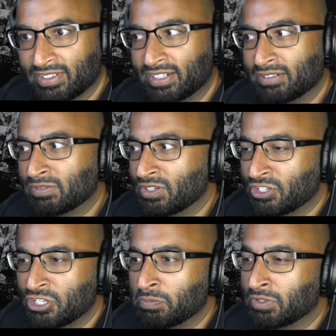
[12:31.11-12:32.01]
right and
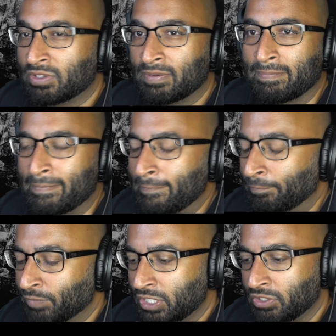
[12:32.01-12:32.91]
sheep
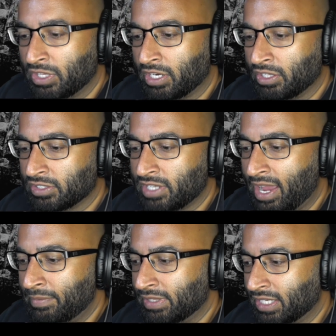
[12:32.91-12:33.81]
can do that all the
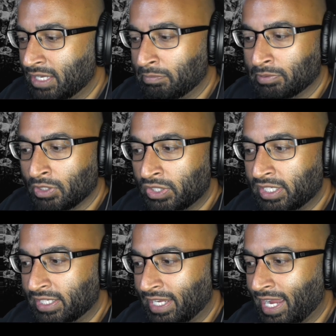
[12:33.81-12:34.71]
time and they get
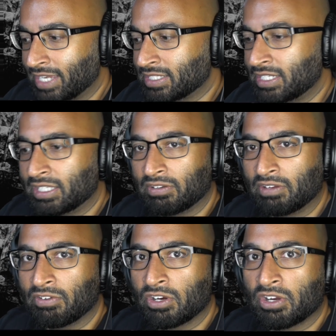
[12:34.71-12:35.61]
bloated and gassy and they
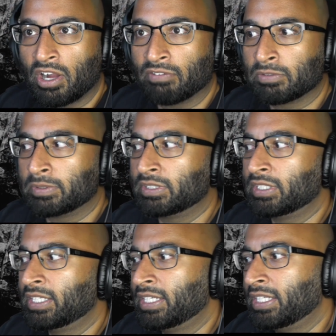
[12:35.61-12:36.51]
get very uncomfortable